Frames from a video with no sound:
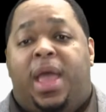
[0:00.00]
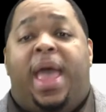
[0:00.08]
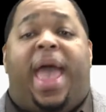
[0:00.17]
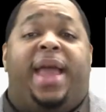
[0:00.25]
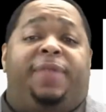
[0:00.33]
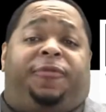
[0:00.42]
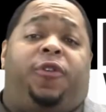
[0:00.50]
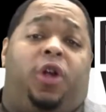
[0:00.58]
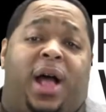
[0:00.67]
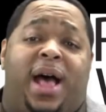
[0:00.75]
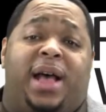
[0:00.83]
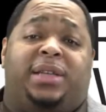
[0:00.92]
And for
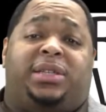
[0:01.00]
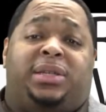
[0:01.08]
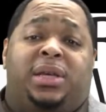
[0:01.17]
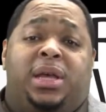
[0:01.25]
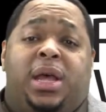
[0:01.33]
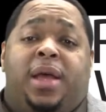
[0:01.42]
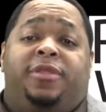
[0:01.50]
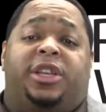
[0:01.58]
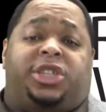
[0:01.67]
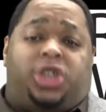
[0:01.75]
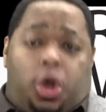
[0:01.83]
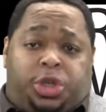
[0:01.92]
us, the
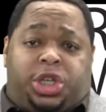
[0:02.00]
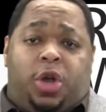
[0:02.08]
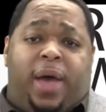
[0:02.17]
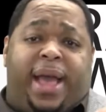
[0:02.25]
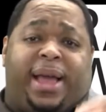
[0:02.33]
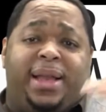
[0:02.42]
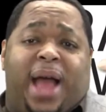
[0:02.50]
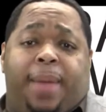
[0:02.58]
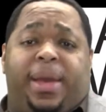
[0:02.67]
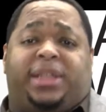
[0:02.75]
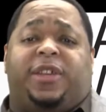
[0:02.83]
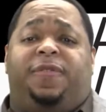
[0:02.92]

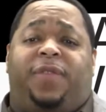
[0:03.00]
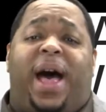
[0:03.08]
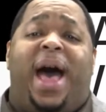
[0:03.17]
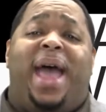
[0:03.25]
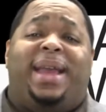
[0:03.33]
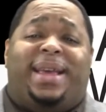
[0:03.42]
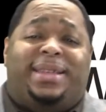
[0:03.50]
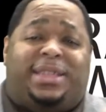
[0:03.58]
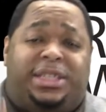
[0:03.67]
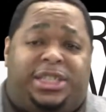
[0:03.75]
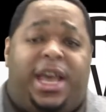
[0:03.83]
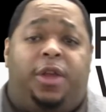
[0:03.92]
socioeconomic divide is
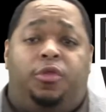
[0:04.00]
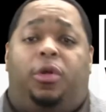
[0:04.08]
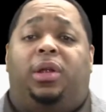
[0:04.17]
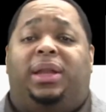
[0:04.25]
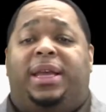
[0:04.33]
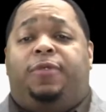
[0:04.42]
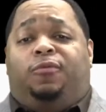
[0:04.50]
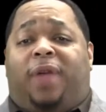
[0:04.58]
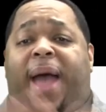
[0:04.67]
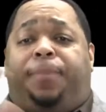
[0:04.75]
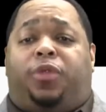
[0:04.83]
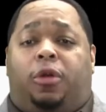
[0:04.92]
generally
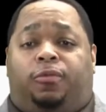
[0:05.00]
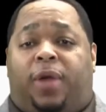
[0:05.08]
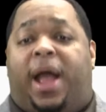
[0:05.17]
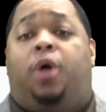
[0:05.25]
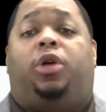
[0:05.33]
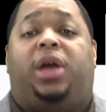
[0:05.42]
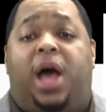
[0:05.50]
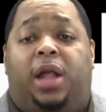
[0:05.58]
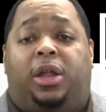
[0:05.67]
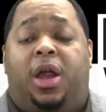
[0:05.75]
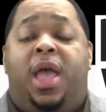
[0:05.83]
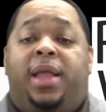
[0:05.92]
wrapped around
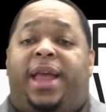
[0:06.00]
color.